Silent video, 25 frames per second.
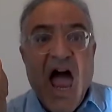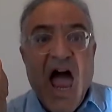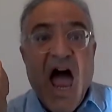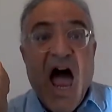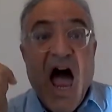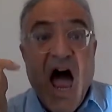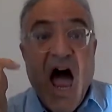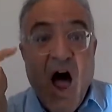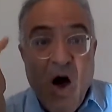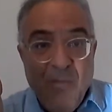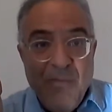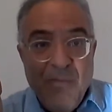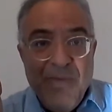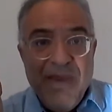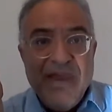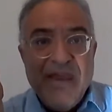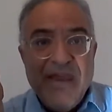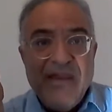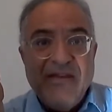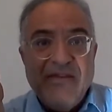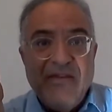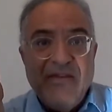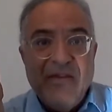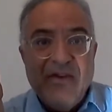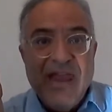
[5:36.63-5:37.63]
how big
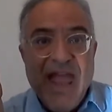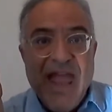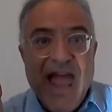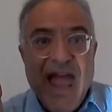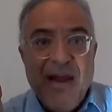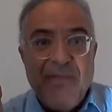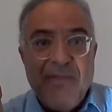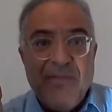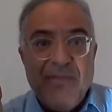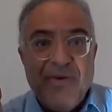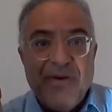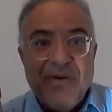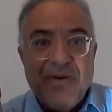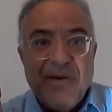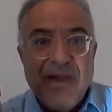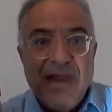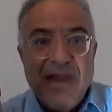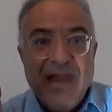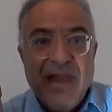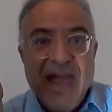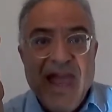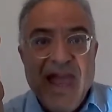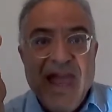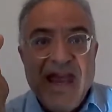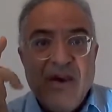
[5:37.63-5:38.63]
is the gap,
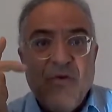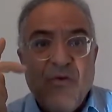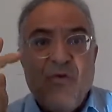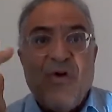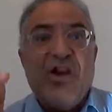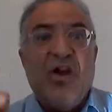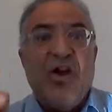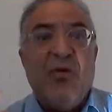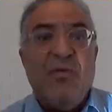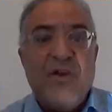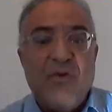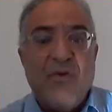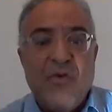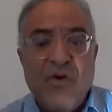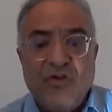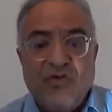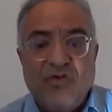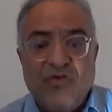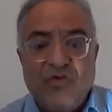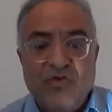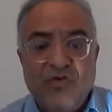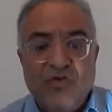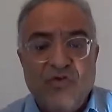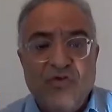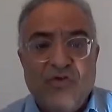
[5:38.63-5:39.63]
and what are we going
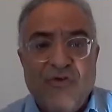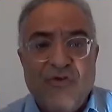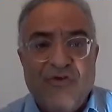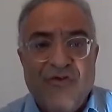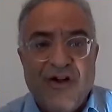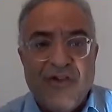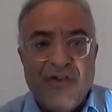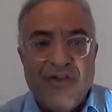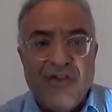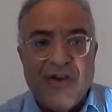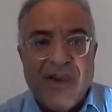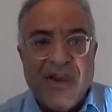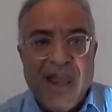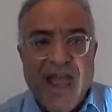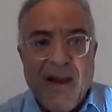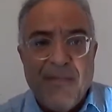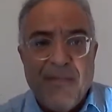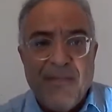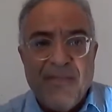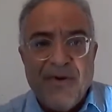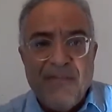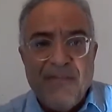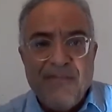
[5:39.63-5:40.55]
to do to fund the gap.